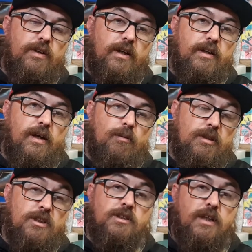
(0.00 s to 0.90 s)
that are
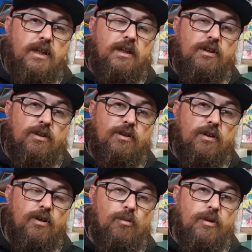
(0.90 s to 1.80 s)
just getting into
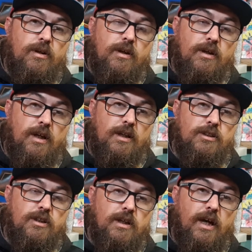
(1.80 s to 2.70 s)
the comic
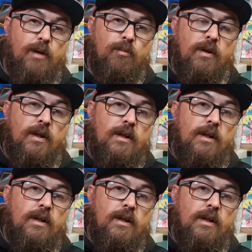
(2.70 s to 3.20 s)
collection game,